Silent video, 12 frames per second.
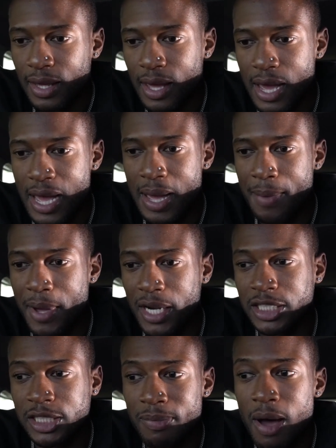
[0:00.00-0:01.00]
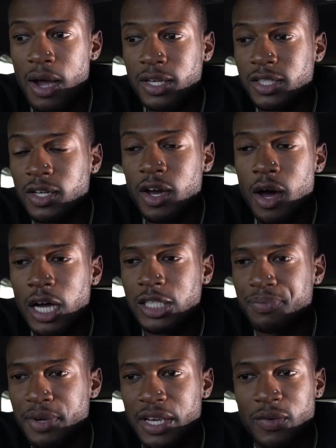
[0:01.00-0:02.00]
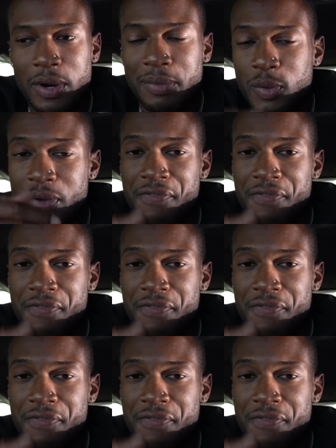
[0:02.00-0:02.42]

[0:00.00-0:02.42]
And a smog is going to cost me anywhere between